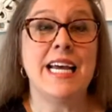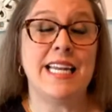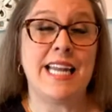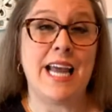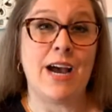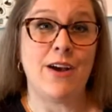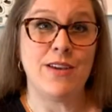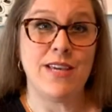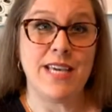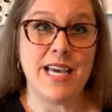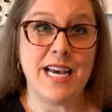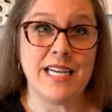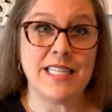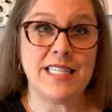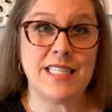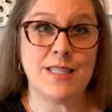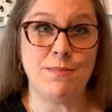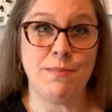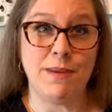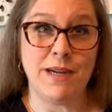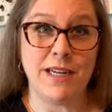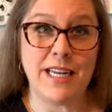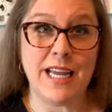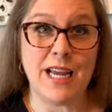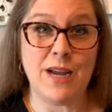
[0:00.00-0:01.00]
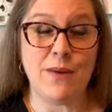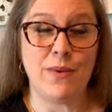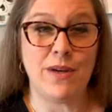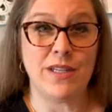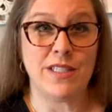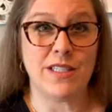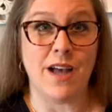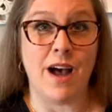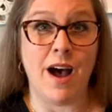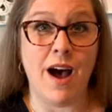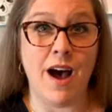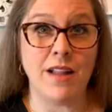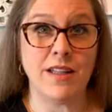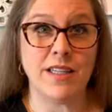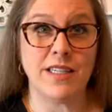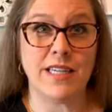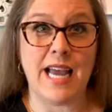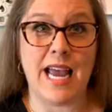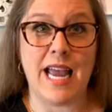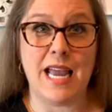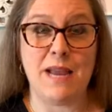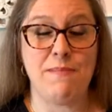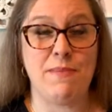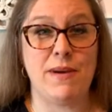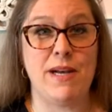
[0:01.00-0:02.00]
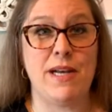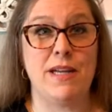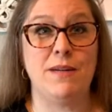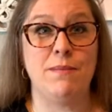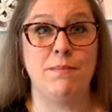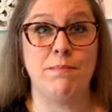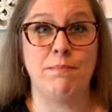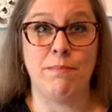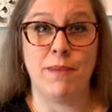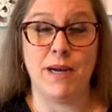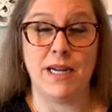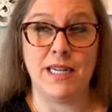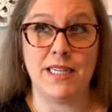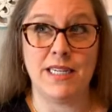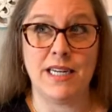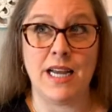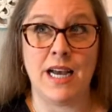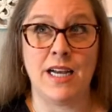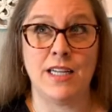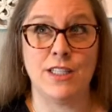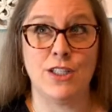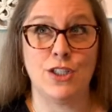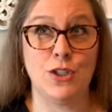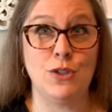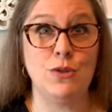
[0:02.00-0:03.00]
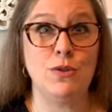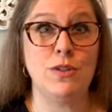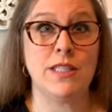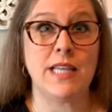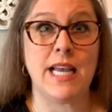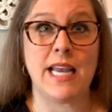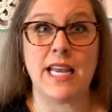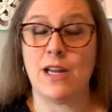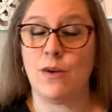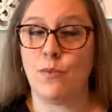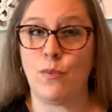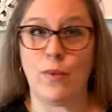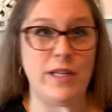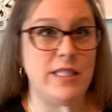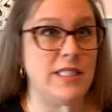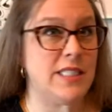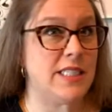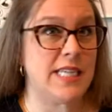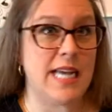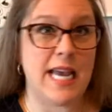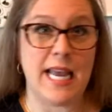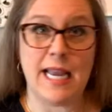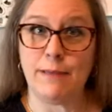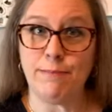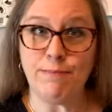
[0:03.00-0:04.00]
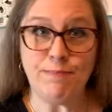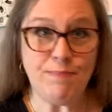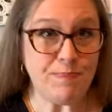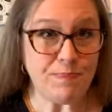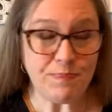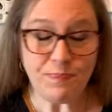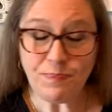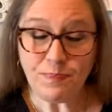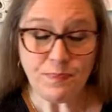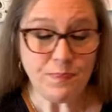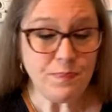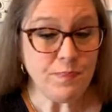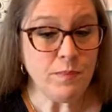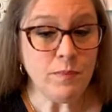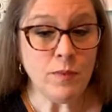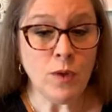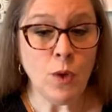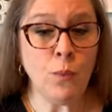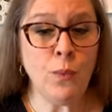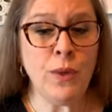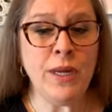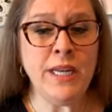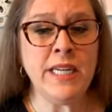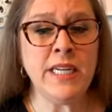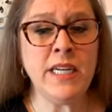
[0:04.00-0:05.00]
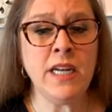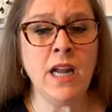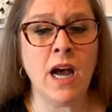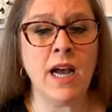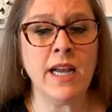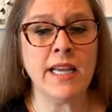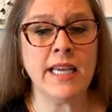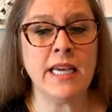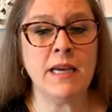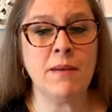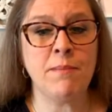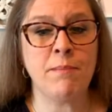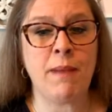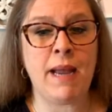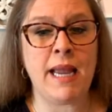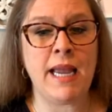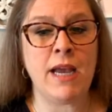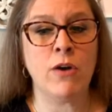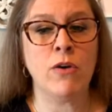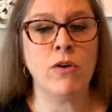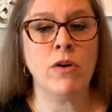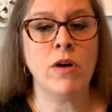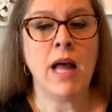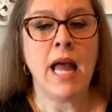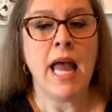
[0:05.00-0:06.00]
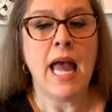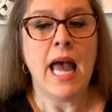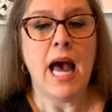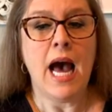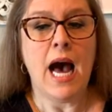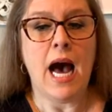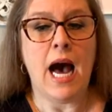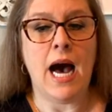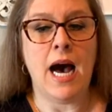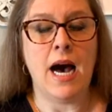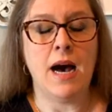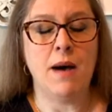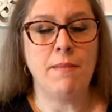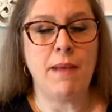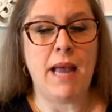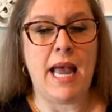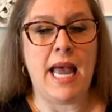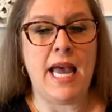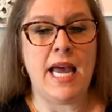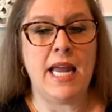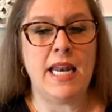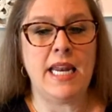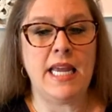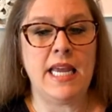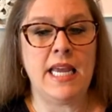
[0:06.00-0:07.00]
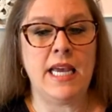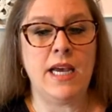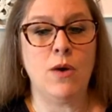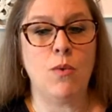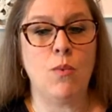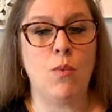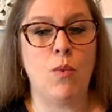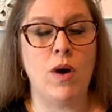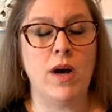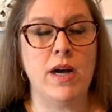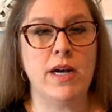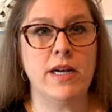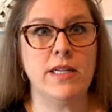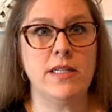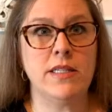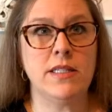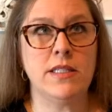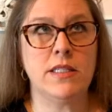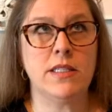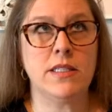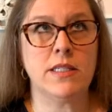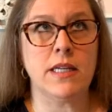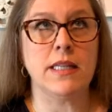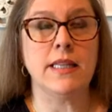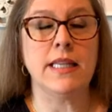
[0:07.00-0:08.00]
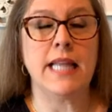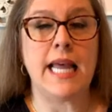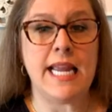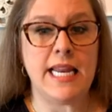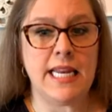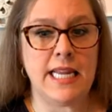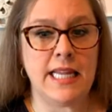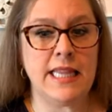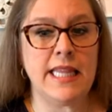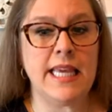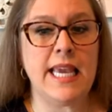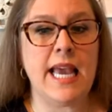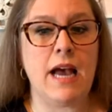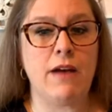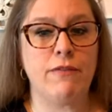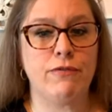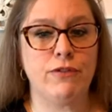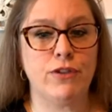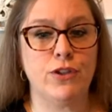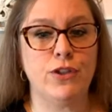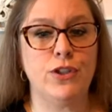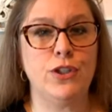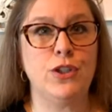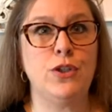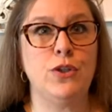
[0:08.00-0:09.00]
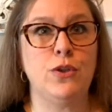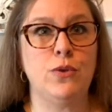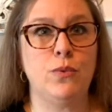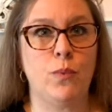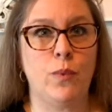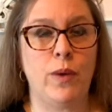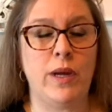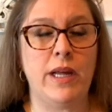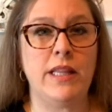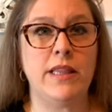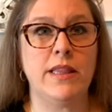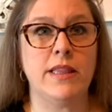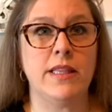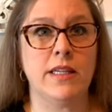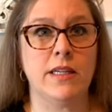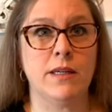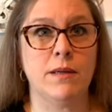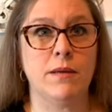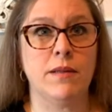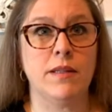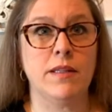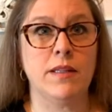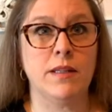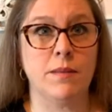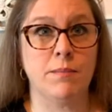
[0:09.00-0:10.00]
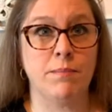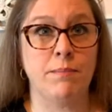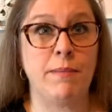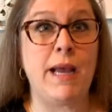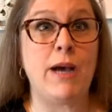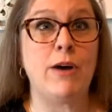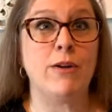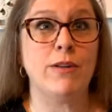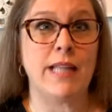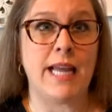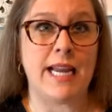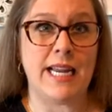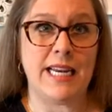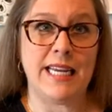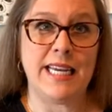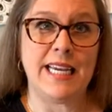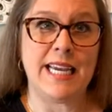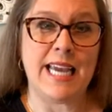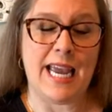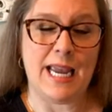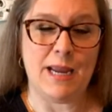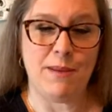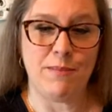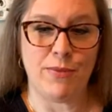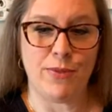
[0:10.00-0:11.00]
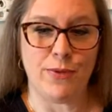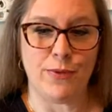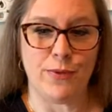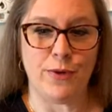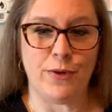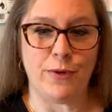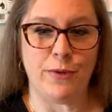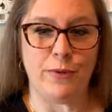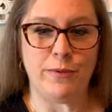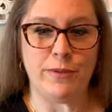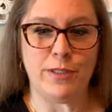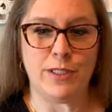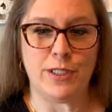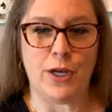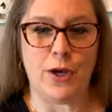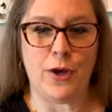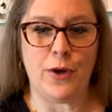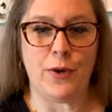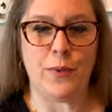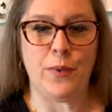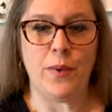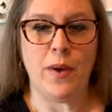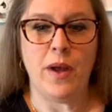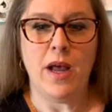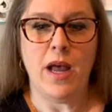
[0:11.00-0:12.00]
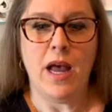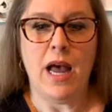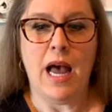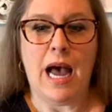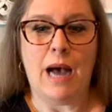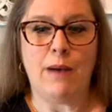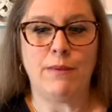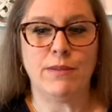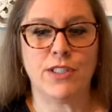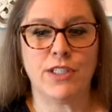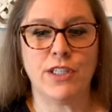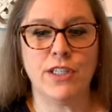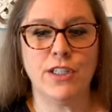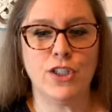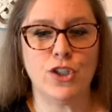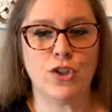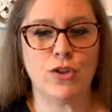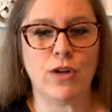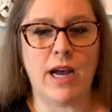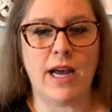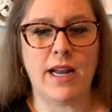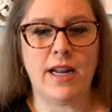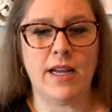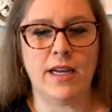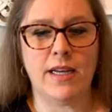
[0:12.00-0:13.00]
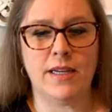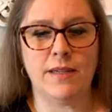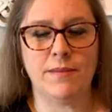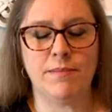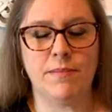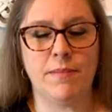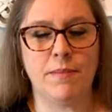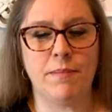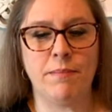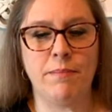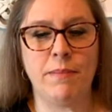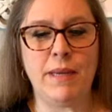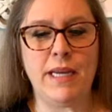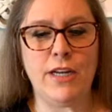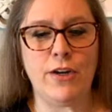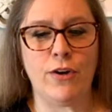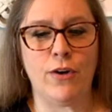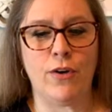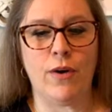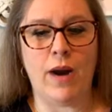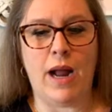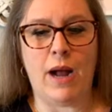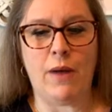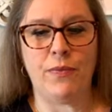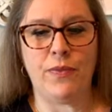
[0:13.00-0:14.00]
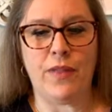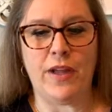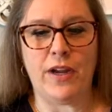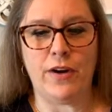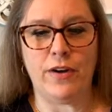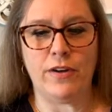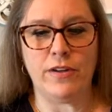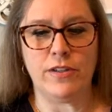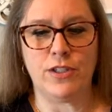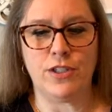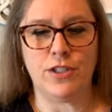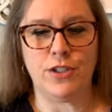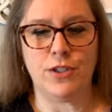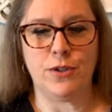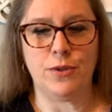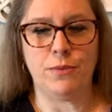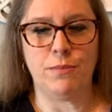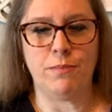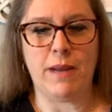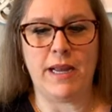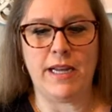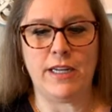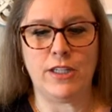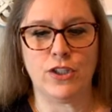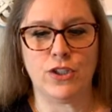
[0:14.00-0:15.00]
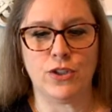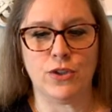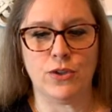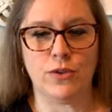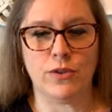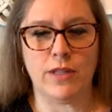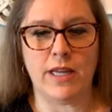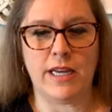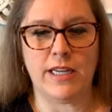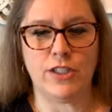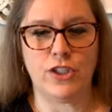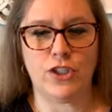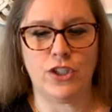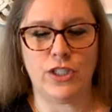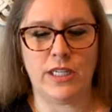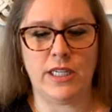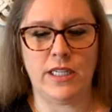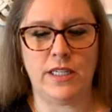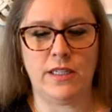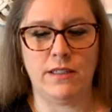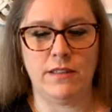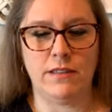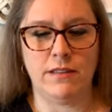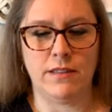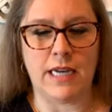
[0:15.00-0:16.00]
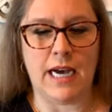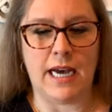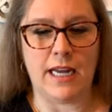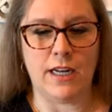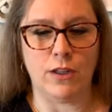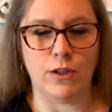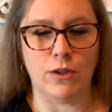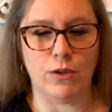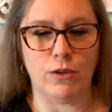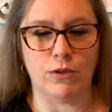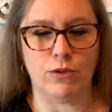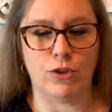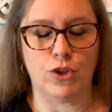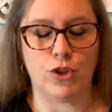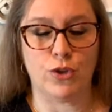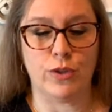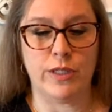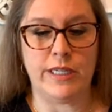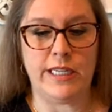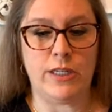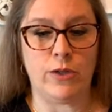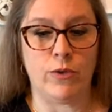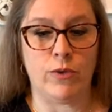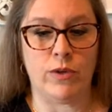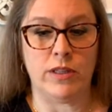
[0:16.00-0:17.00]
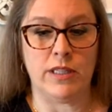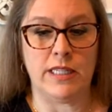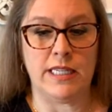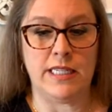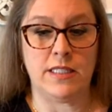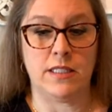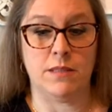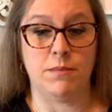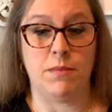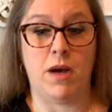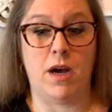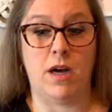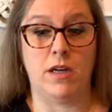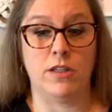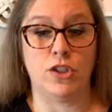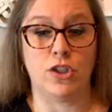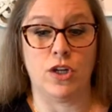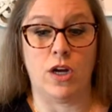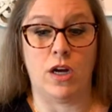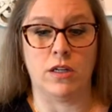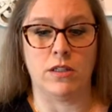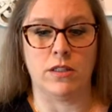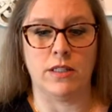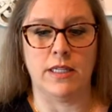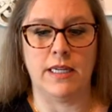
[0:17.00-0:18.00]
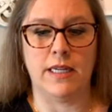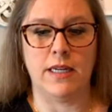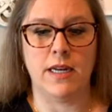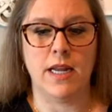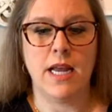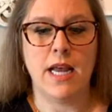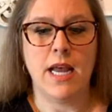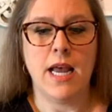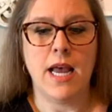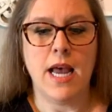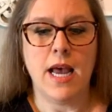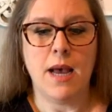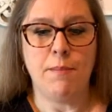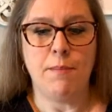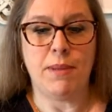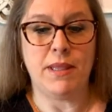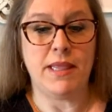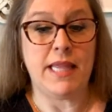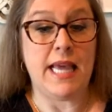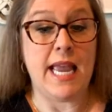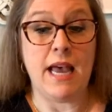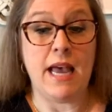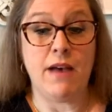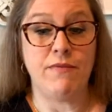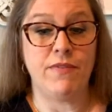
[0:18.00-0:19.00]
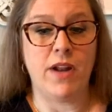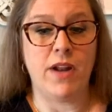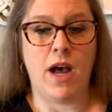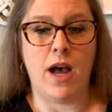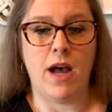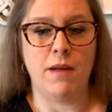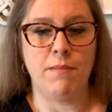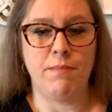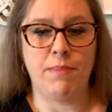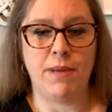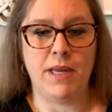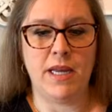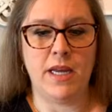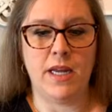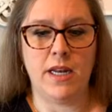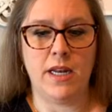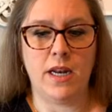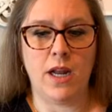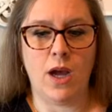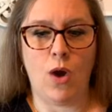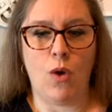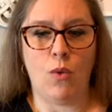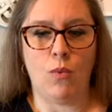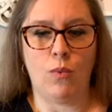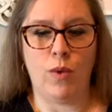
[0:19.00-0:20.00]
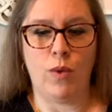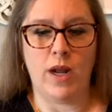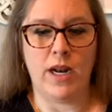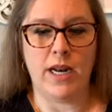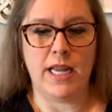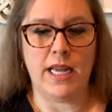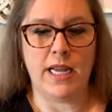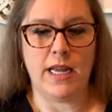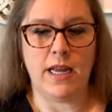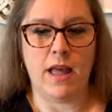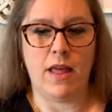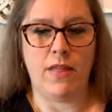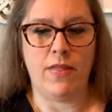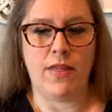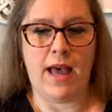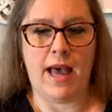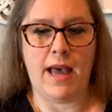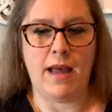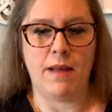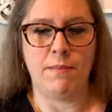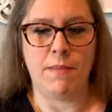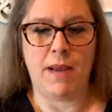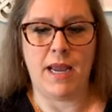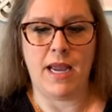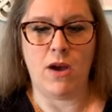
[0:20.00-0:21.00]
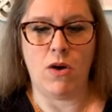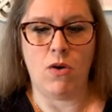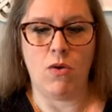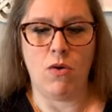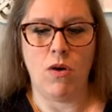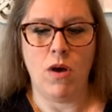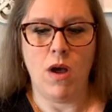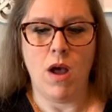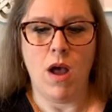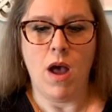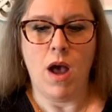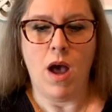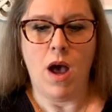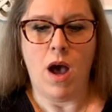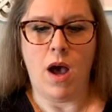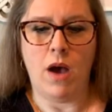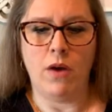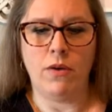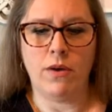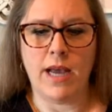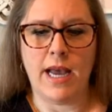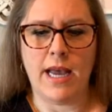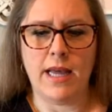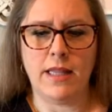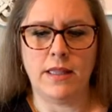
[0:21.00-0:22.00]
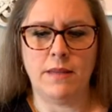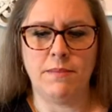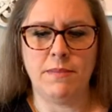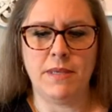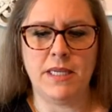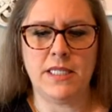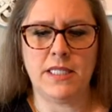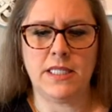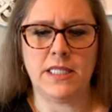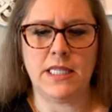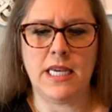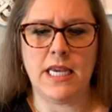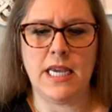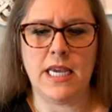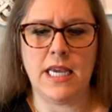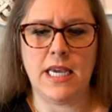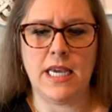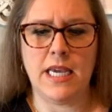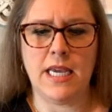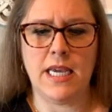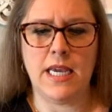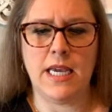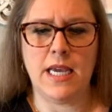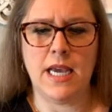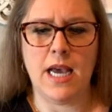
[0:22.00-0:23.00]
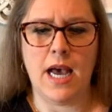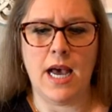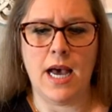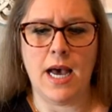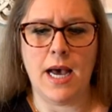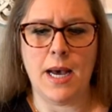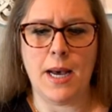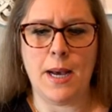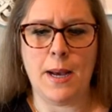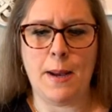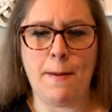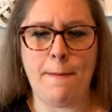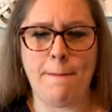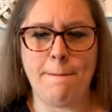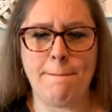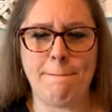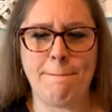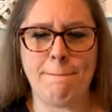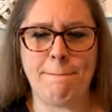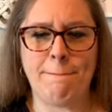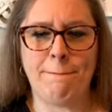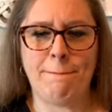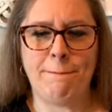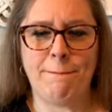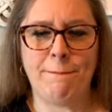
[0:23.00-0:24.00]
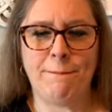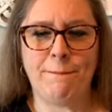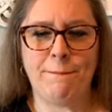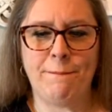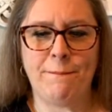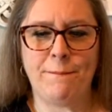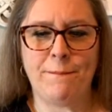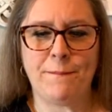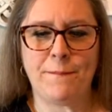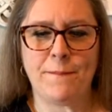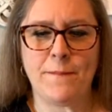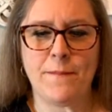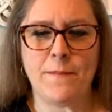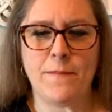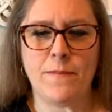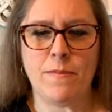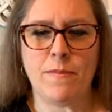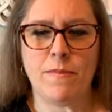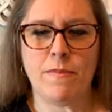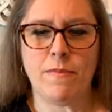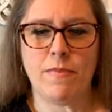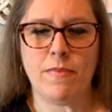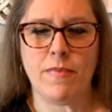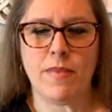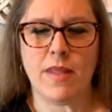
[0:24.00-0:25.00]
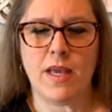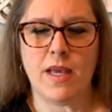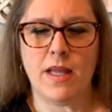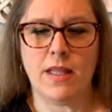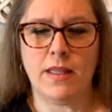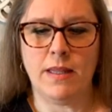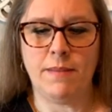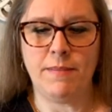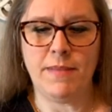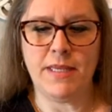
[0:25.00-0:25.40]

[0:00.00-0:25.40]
Now, yes, Monday was a holiday, but Mon- uh, Tuesday and Wednesday, we did not get mail um, and it was late in the afternoon when the mail lady came through so i was going to try to meet her out there to make sure that she got a little treat or at least some hot chocolate but they have not been running that mail okay let me see um, let